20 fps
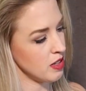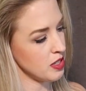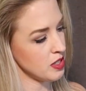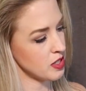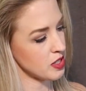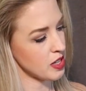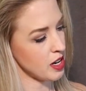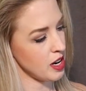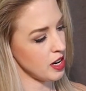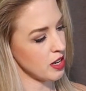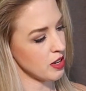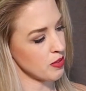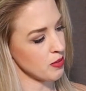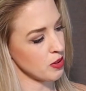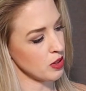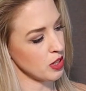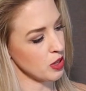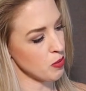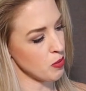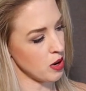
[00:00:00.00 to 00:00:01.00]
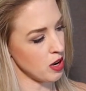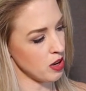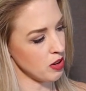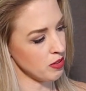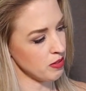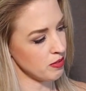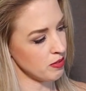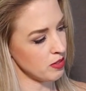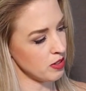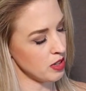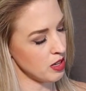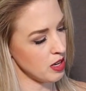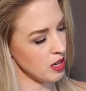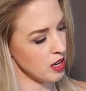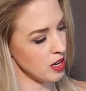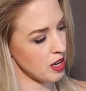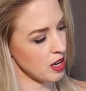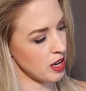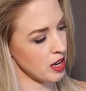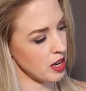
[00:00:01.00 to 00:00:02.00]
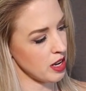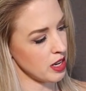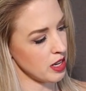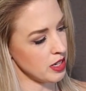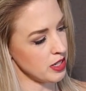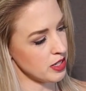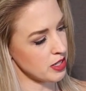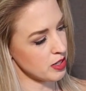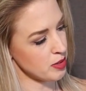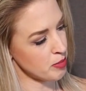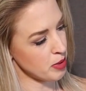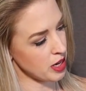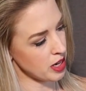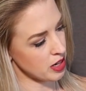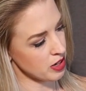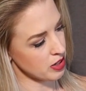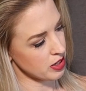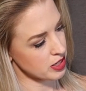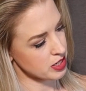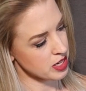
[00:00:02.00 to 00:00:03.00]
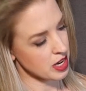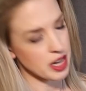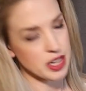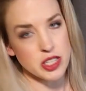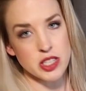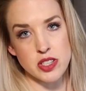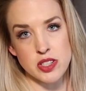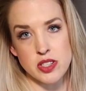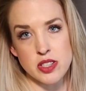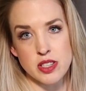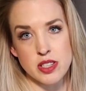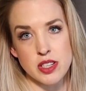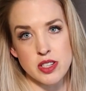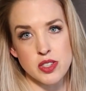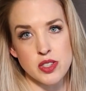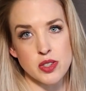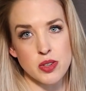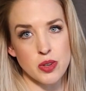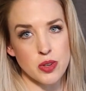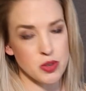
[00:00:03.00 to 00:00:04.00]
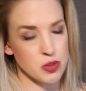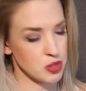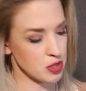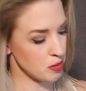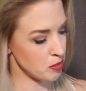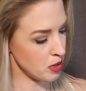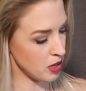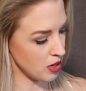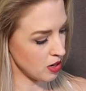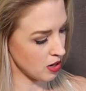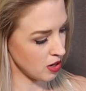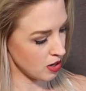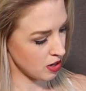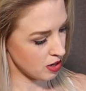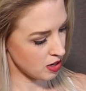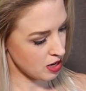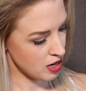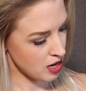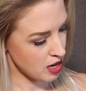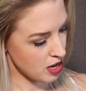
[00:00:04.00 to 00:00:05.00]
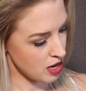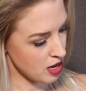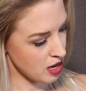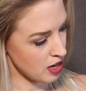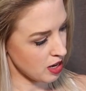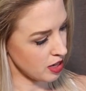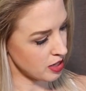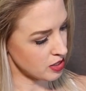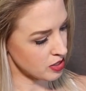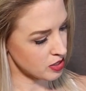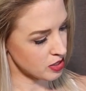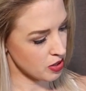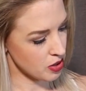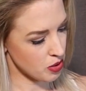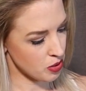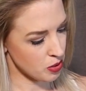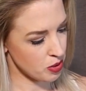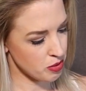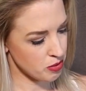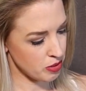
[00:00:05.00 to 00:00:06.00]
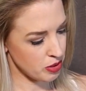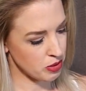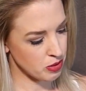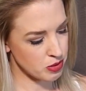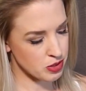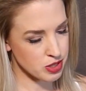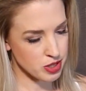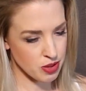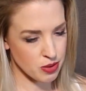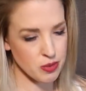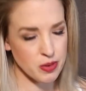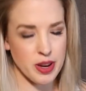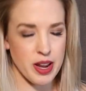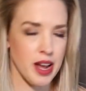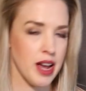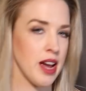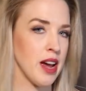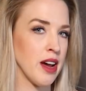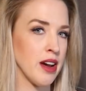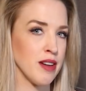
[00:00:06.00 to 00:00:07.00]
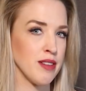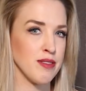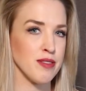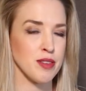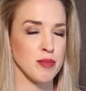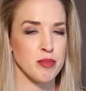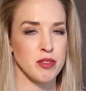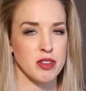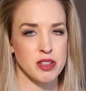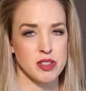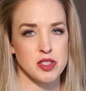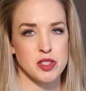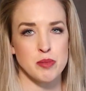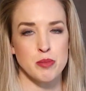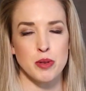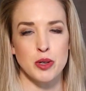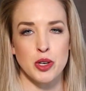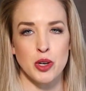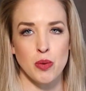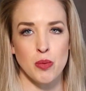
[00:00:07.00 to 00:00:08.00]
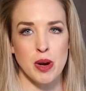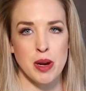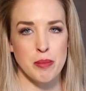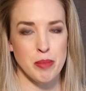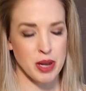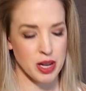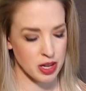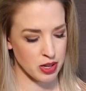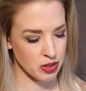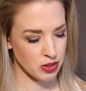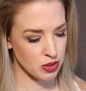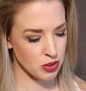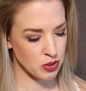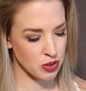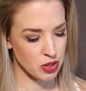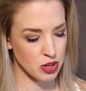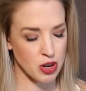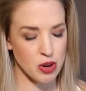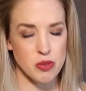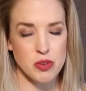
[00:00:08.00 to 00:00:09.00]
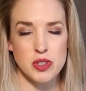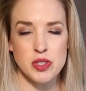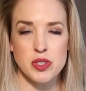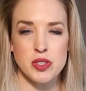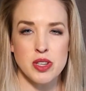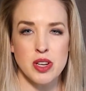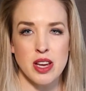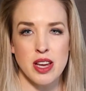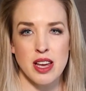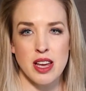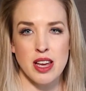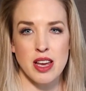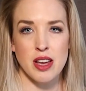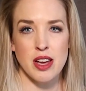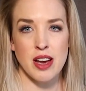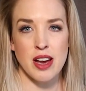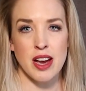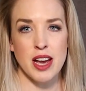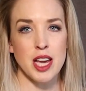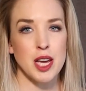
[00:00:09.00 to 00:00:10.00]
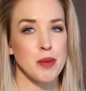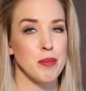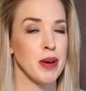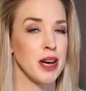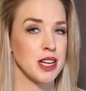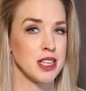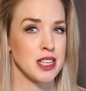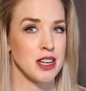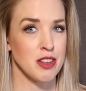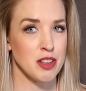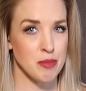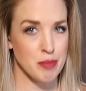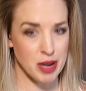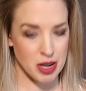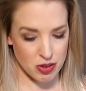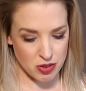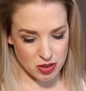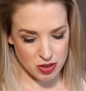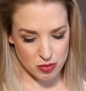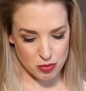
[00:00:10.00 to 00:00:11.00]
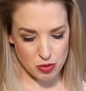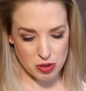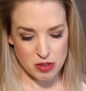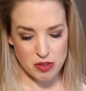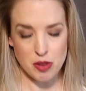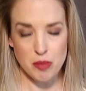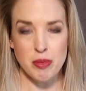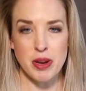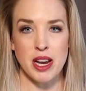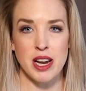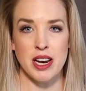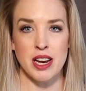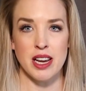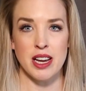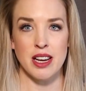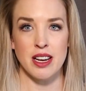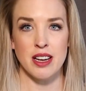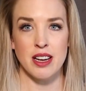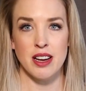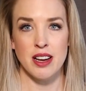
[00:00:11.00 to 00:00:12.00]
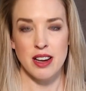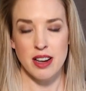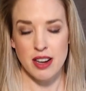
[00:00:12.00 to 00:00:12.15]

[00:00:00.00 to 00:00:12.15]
These tighten really well, and the panel attaches to these screws up here. And so if you don't have a place to put your wet panel, you can always hike back down the mountain with your painting